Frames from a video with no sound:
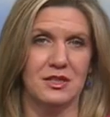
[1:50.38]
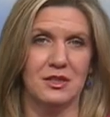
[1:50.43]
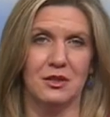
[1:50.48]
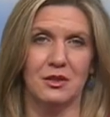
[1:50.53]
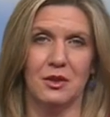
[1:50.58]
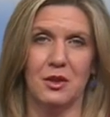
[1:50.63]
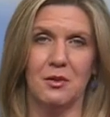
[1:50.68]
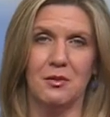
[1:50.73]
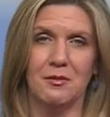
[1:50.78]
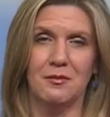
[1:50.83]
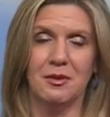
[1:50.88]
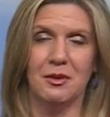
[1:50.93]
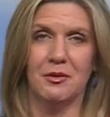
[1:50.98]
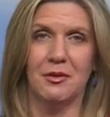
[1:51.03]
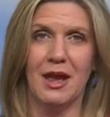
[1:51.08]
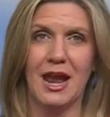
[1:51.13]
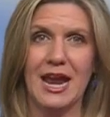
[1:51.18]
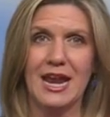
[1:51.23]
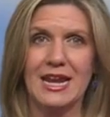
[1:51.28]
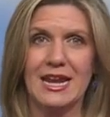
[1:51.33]
in the low and
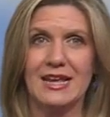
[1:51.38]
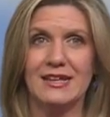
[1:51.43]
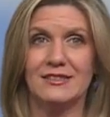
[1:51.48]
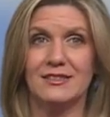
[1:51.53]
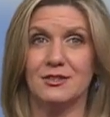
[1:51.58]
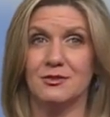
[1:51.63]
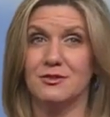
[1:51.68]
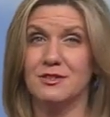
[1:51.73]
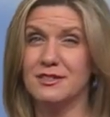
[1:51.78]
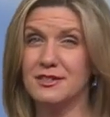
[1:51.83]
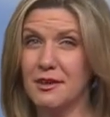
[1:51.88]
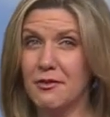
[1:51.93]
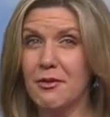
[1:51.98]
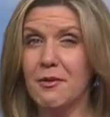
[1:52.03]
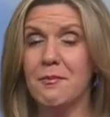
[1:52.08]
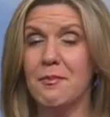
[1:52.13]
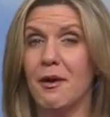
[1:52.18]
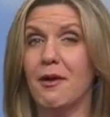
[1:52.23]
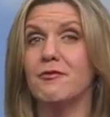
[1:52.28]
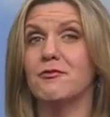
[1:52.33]
middle 80s, so
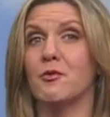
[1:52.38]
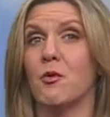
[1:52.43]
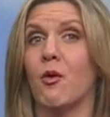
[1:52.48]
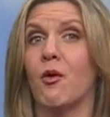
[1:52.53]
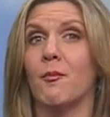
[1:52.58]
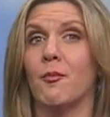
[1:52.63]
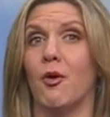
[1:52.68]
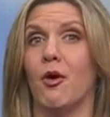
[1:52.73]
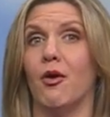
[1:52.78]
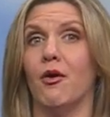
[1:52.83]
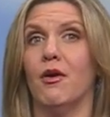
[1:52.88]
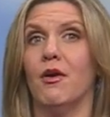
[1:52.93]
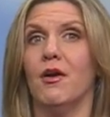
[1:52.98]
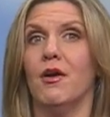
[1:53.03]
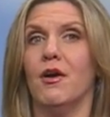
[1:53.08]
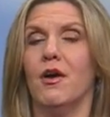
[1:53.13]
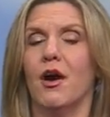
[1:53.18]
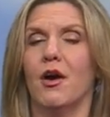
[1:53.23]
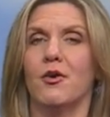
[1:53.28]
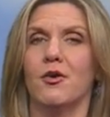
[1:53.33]
still above normal.
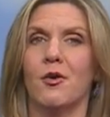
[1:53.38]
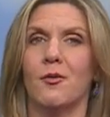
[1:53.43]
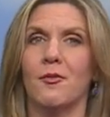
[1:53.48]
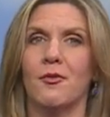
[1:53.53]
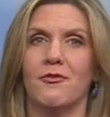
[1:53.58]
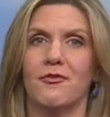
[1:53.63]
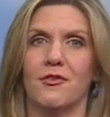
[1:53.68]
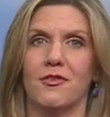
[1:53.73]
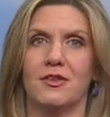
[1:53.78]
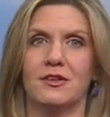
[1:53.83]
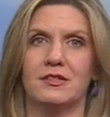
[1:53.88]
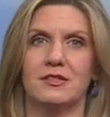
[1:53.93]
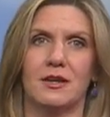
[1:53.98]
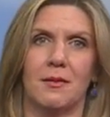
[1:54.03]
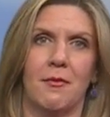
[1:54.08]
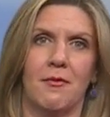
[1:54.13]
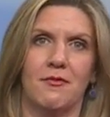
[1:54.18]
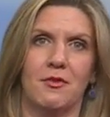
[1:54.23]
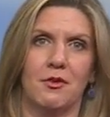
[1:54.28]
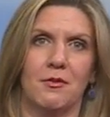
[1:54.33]
Our normal for this
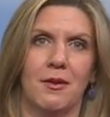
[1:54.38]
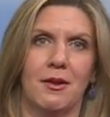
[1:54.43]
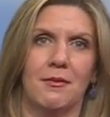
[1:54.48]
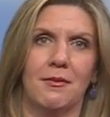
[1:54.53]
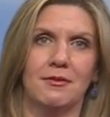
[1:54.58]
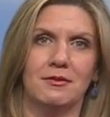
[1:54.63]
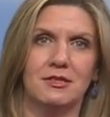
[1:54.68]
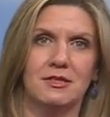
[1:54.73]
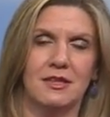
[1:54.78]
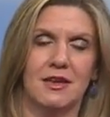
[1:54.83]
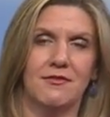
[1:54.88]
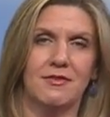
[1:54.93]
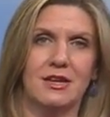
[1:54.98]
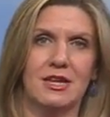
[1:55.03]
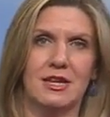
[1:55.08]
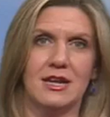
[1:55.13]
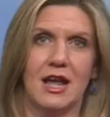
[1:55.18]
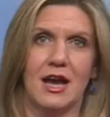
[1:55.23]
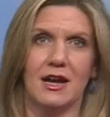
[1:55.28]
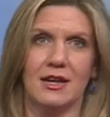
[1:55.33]
time of year, right around
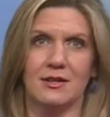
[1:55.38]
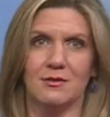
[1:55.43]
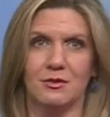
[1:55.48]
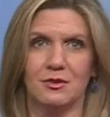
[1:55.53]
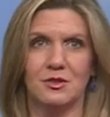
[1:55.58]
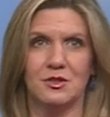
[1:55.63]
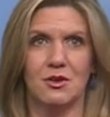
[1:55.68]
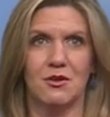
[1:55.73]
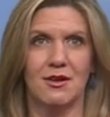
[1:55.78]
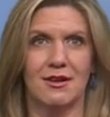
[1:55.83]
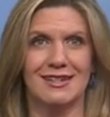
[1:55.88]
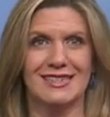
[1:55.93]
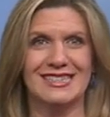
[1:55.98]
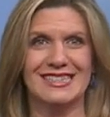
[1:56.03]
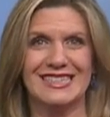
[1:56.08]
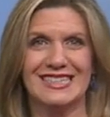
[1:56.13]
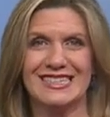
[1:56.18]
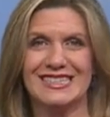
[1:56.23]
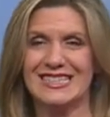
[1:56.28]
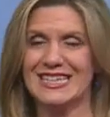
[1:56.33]
79. We'll start at
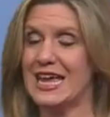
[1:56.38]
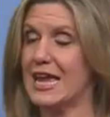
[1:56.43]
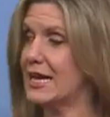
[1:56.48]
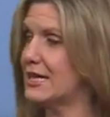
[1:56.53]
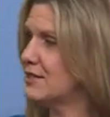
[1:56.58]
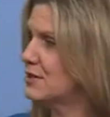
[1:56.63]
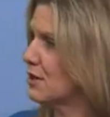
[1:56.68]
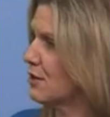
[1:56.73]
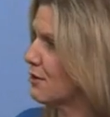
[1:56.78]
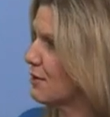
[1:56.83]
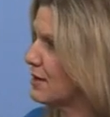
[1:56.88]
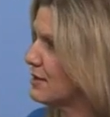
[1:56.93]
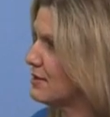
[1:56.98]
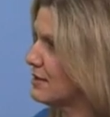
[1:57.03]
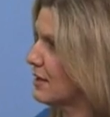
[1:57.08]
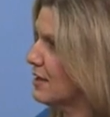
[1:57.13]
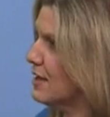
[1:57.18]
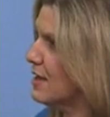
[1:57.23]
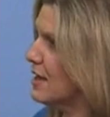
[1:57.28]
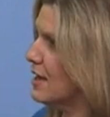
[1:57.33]
68
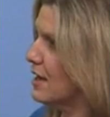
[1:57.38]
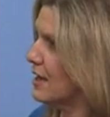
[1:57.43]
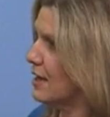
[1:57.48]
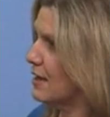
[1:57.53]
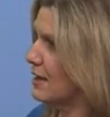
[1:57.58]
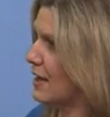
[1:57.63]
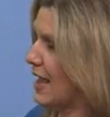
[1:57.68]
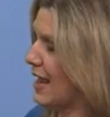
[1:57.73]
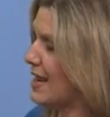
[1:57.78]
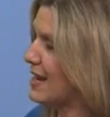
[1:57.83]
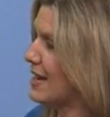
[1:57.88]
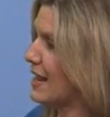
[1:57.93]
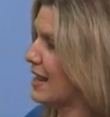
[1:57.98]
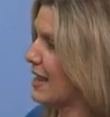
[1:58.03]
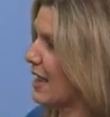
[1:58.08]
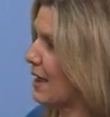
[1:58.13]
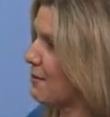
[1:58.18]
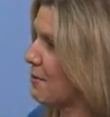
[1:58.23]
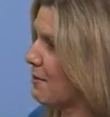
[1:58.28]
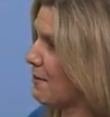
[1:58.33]
degrees in 8
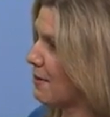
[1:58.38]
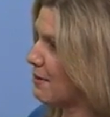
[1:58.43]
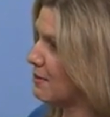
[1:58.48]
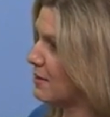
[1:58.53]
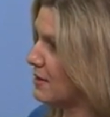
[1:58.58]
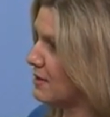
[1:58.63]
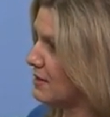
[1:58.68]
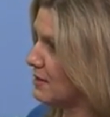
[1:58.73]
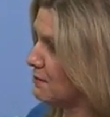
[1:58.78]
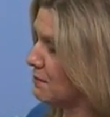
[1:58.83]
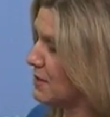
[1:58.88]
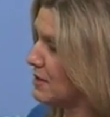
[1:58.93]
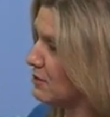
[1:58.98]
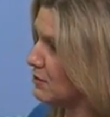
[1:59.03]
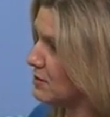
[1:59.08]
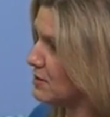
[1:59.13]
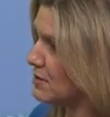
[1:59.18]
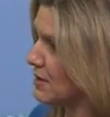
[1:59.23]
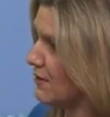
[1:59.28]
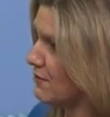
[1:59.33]
a.m., about in the
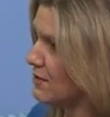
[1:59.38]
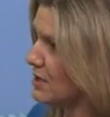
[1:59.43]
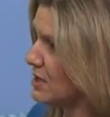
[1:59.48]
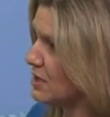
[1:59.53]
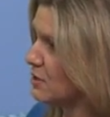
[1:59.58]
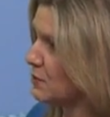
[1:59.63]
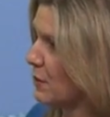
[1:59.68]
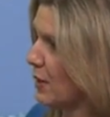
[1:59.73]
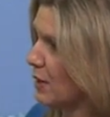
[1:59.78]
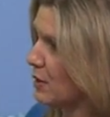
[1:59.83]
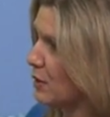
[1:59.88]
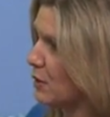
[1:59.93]
middle 70s by